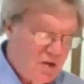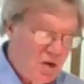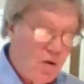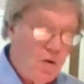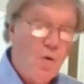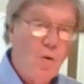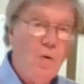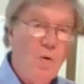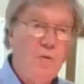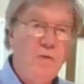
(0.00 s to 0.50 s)
The
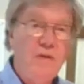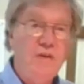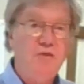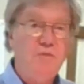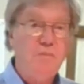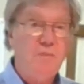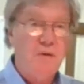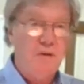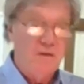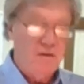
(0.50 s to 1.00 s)
Holy
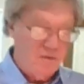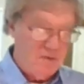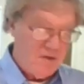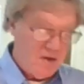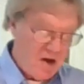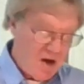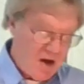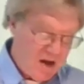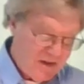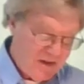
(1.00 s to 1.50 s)
Spirit of
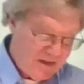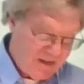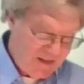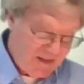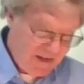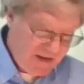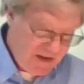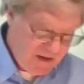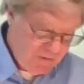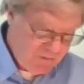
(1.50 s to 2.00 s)
God
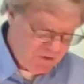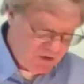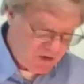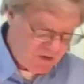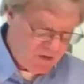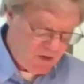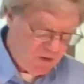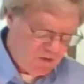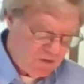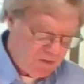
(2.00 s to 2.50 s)
lives
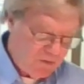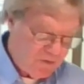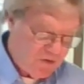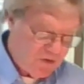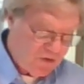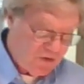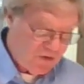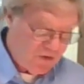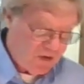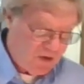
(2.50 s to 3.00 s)
in those who
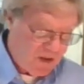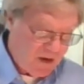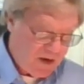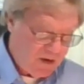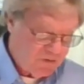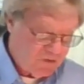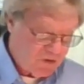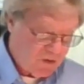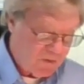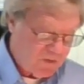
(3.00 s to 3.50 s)
turn their
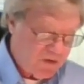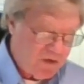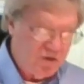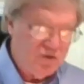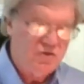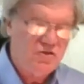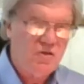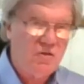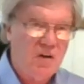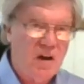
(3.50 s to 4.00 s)
lives over
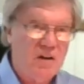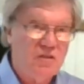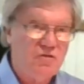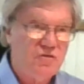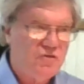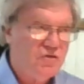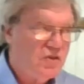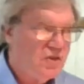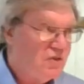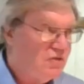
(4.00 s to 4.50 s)
to
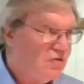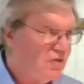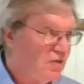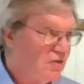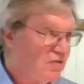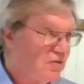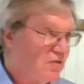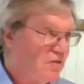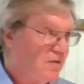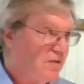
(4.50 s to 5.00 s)
Christ
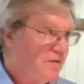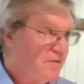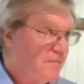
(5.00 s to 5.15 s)
Jesus.